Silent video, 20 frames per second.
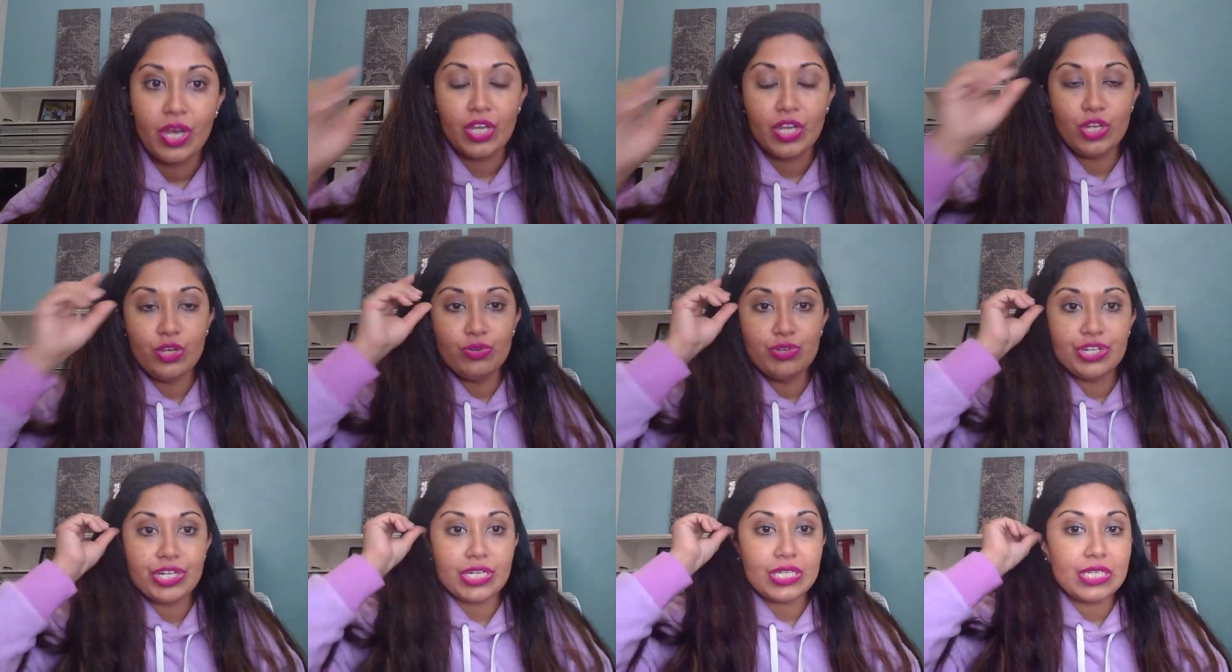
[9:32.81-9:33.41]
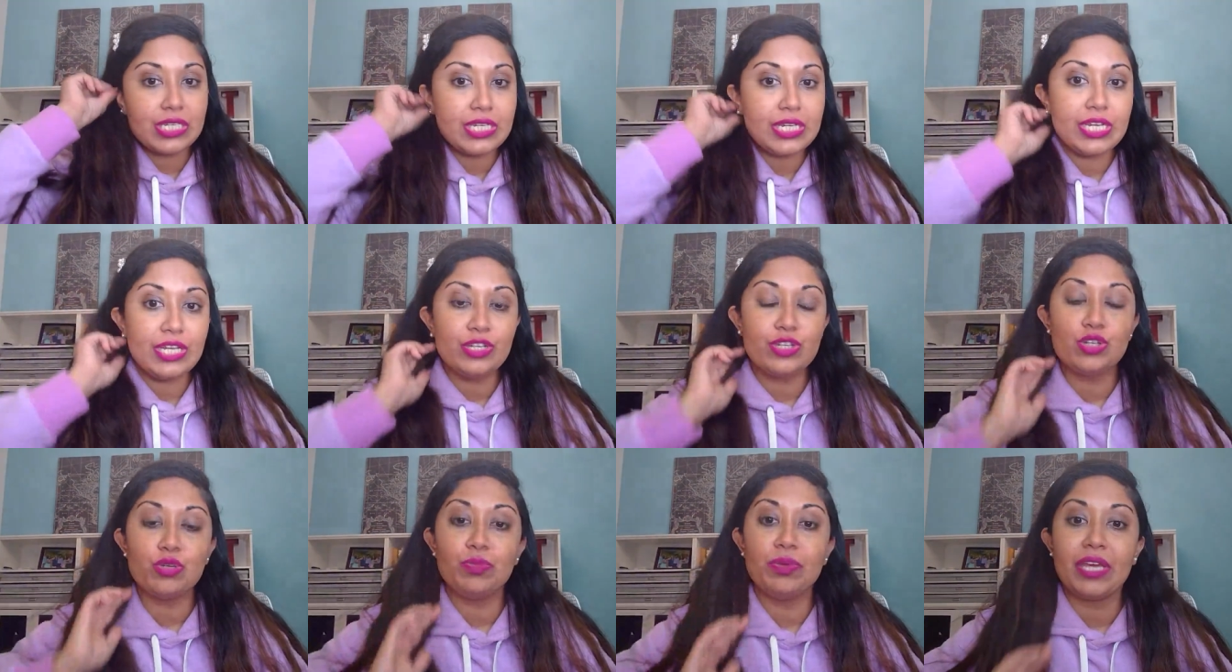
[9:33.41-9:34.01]
You just
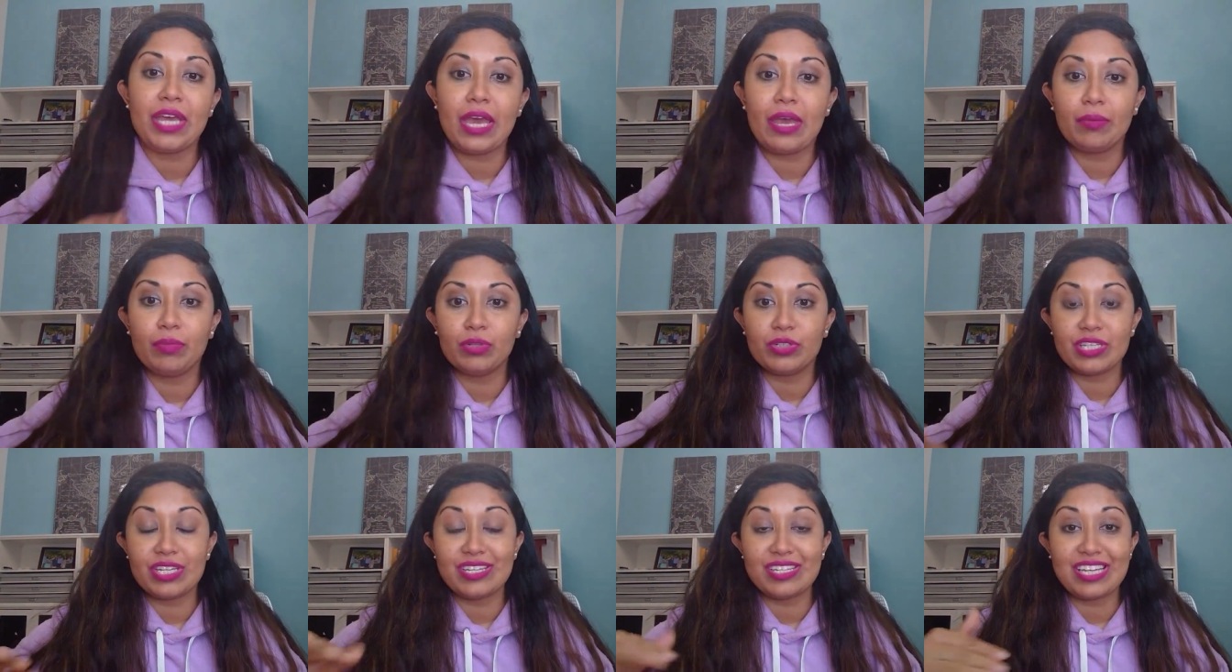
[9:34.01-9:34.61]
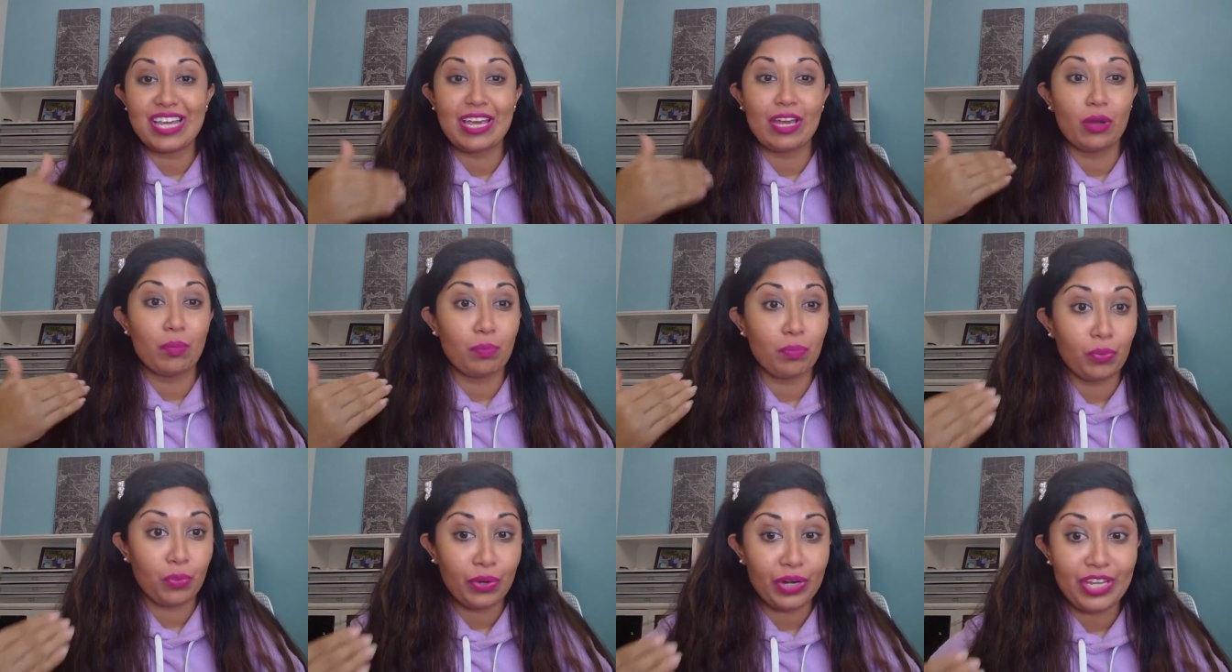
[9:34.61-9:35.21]
need to be able to take a
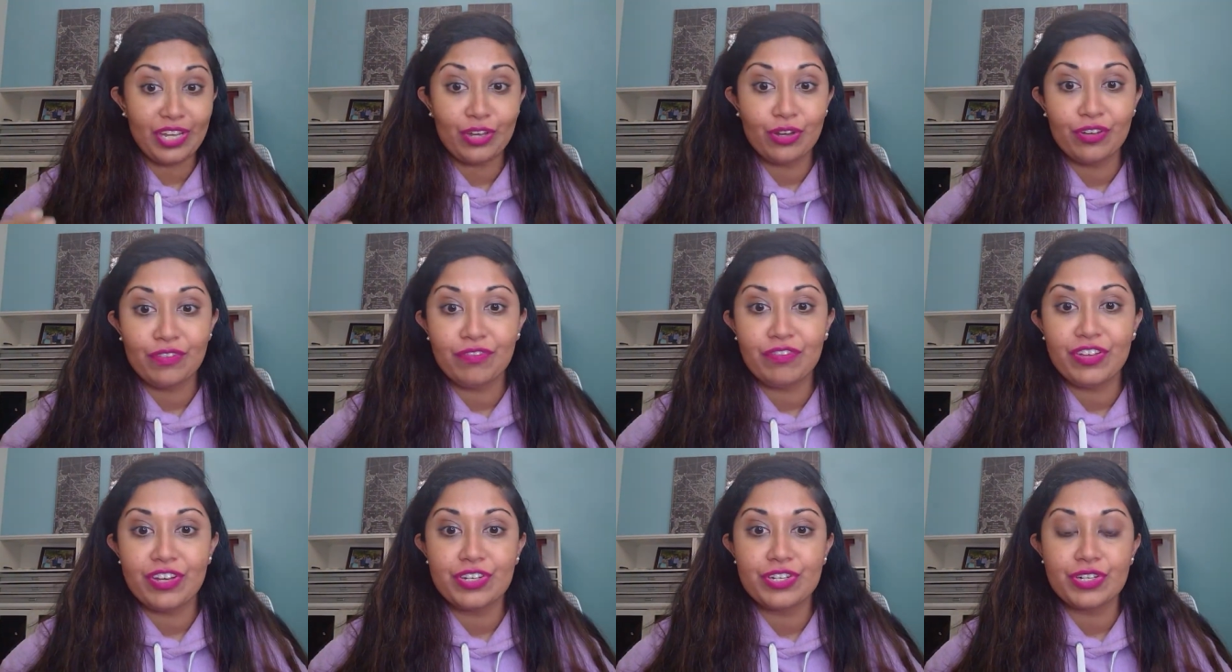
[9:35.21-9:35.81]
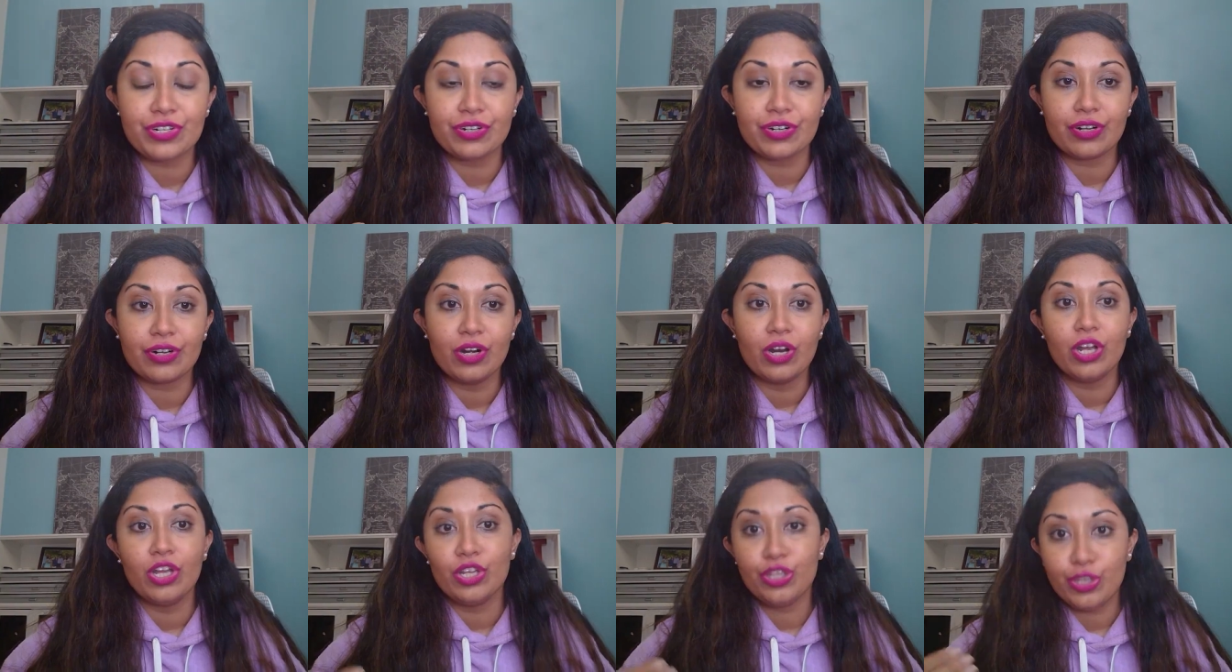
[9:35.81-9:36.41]
pretty good
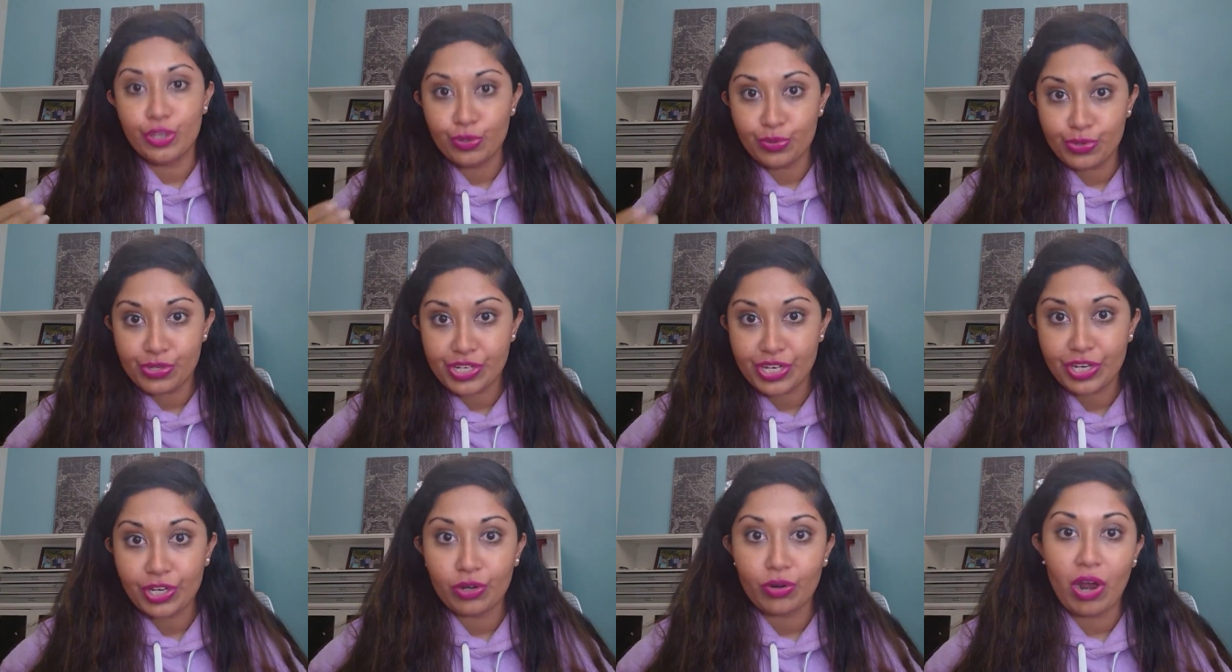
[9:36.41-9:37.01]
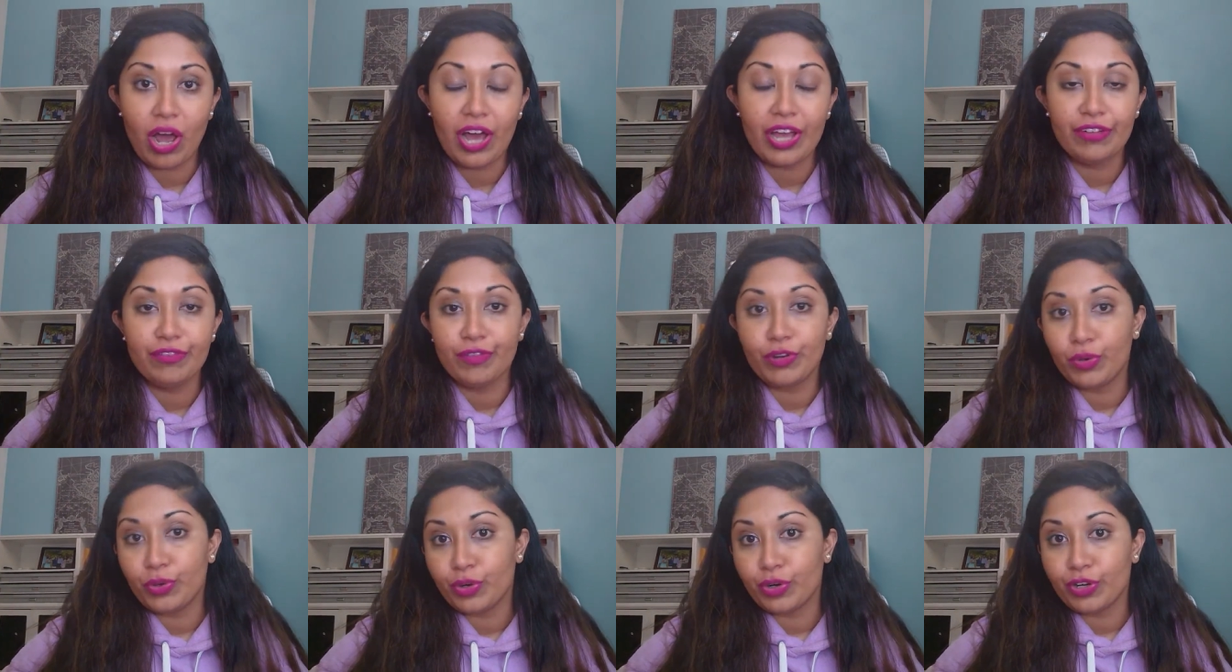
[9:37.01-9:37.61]
picture using your
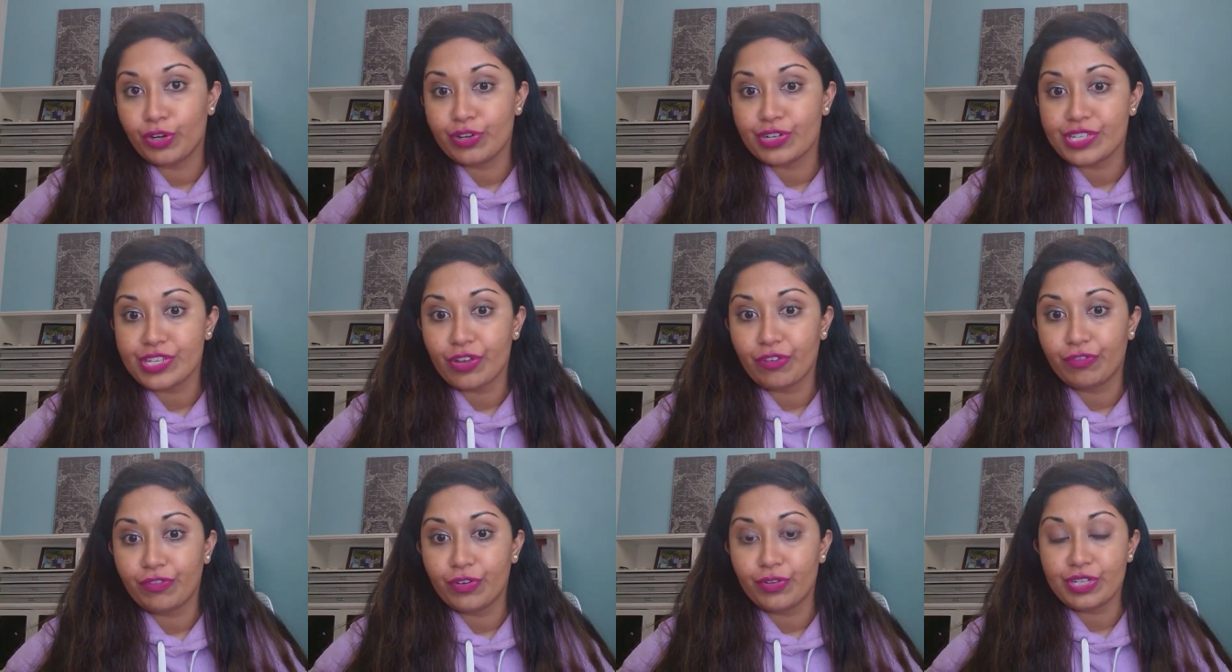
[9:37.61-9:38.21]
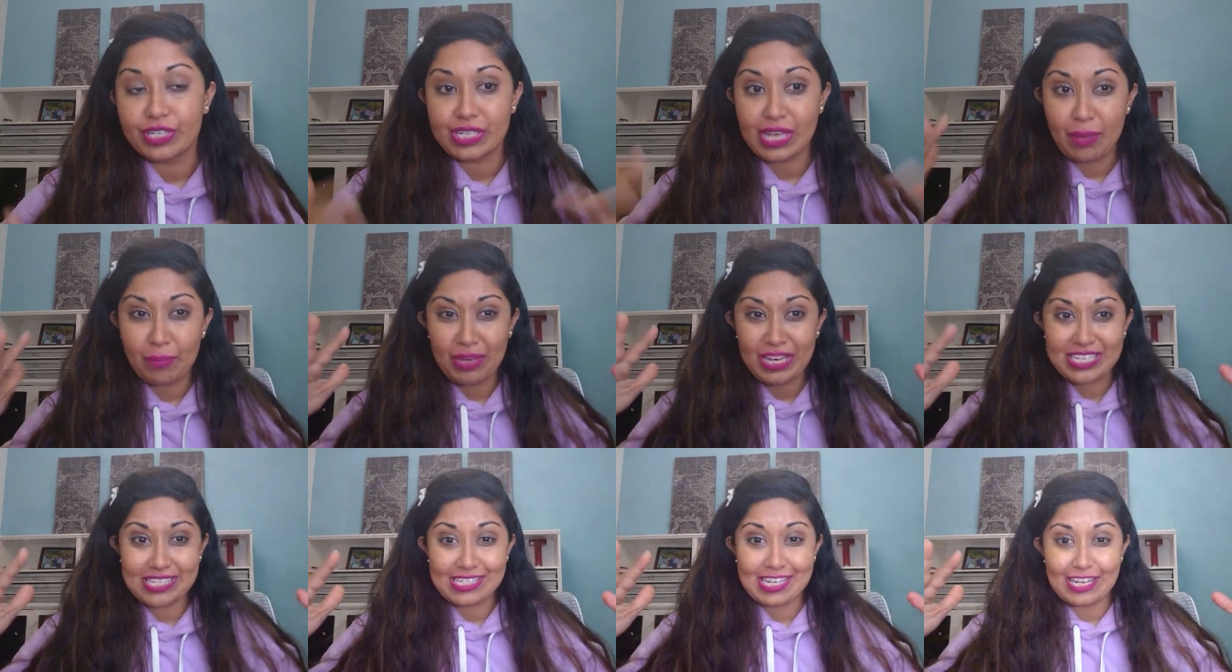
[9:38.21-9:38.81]
iPhone or your cell phone. Does that
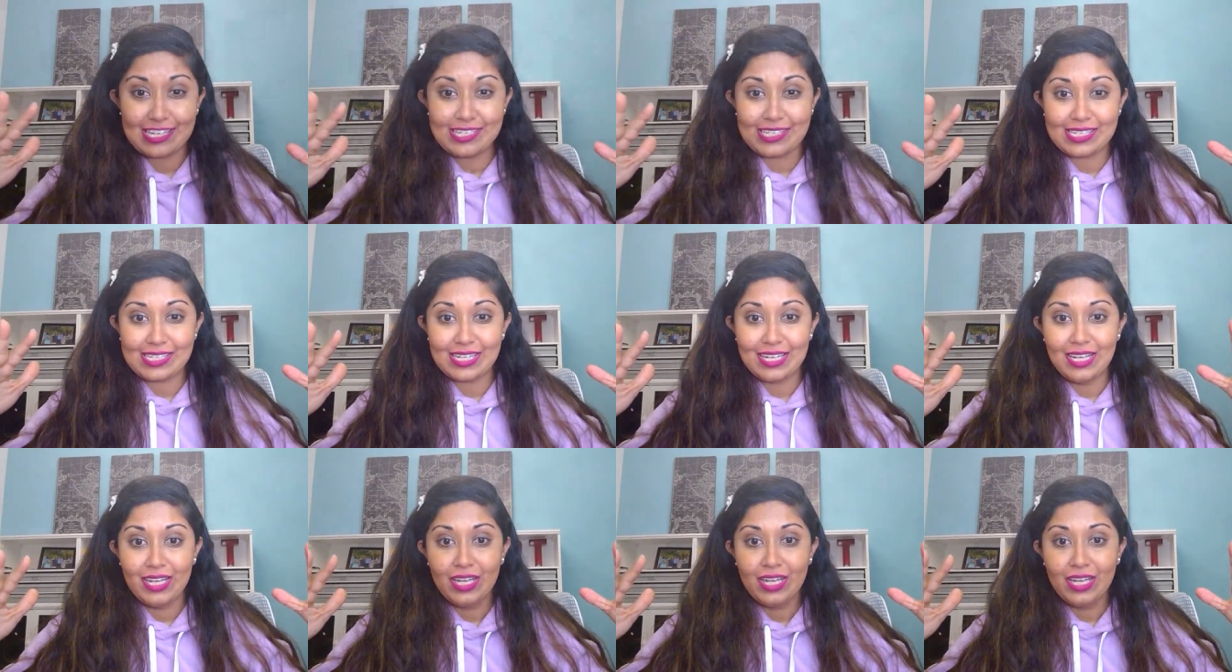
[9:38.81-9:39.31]
make sense?